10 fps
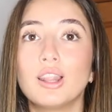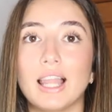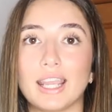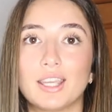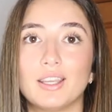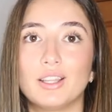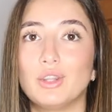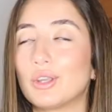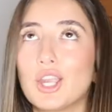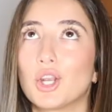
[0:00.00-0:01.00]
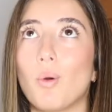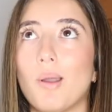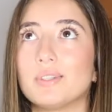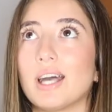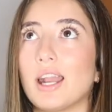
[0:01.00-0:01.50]
like, looking on a
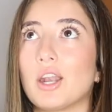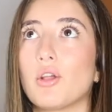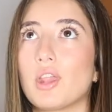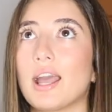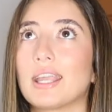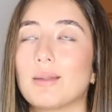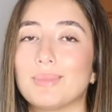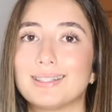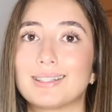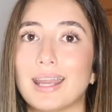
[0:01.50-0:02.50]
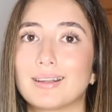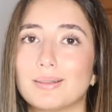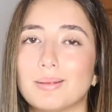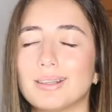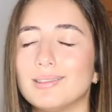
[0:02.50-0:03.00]
website. I know that I get a bit scared because
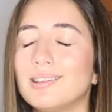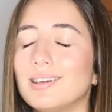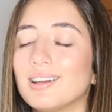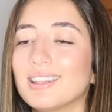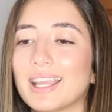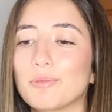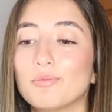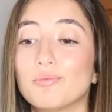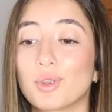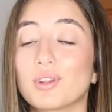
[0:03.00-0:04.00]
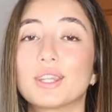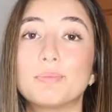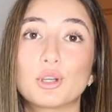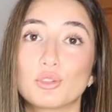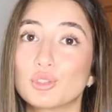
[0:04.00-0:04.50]
I'm like, oh, like, the
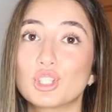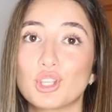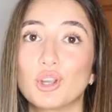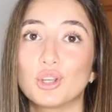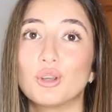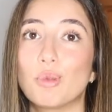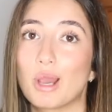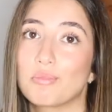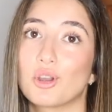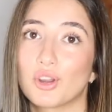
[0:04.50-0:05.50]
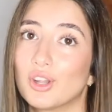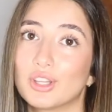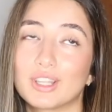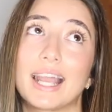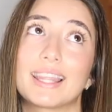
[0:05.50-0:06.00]
models look so good, but I'm not going to
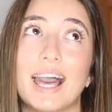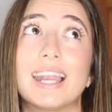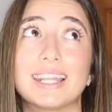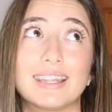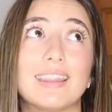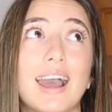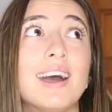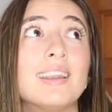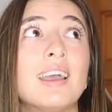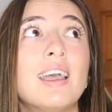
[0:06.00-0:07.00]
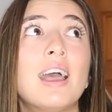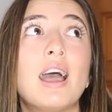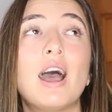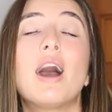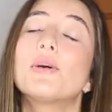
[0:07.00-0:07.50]
look like that in that.
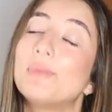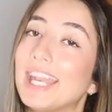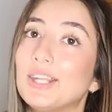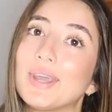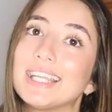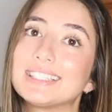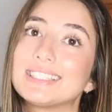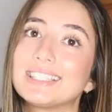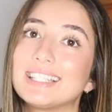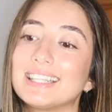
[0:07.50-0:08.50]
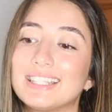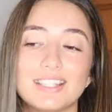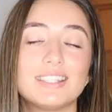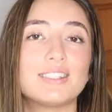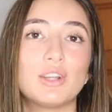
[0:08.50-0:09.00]
But anyways,
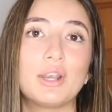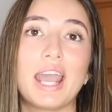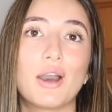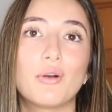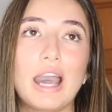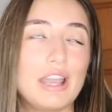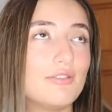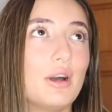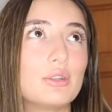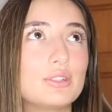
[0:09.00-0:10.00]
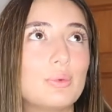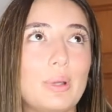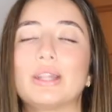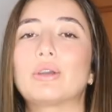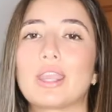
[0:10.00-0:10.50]
this is not how I felt
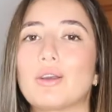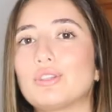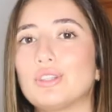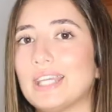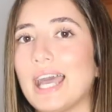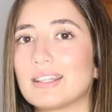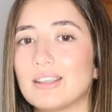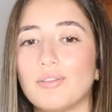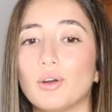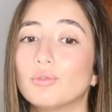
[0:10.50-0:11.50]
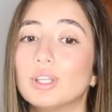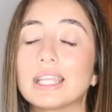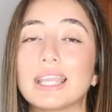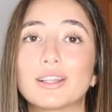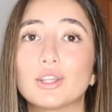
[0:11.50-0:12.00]
when looking onto your tags. I felt
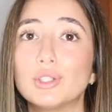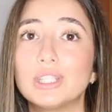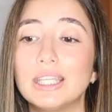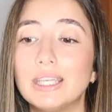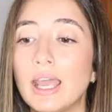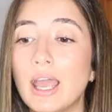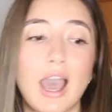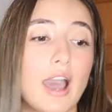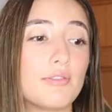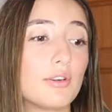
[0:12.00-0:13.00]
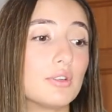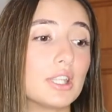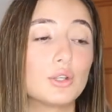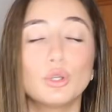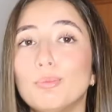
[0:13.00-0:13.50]
really included. I felt
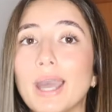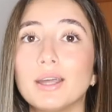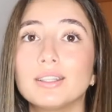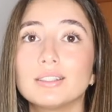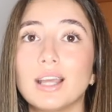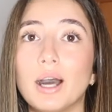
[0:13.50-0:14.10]
really good about